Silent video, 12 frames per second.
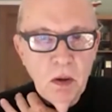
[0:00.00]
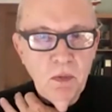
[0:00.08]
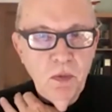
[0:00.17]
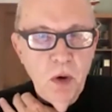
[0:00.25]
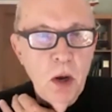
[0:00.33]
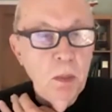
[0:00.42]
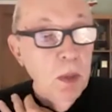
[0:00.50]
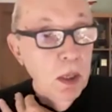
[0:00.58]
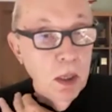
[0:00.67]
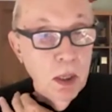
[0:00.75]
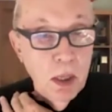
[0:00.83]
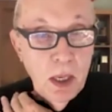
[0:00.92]
from,
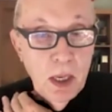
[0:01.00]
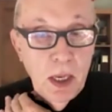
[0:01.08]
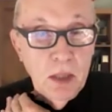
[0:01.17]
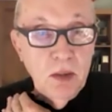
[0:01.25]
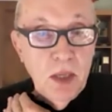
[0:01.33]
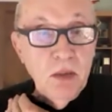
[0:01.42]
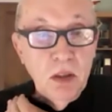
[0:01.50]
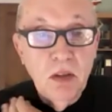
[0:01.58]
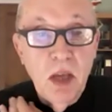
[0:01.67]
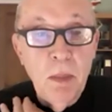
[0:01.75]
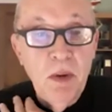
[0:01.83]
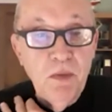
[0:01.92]
it says it's
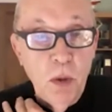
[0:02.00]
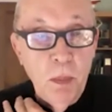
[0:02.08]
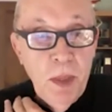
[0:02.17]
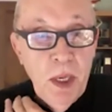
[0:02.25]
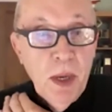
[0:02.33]
coming from me,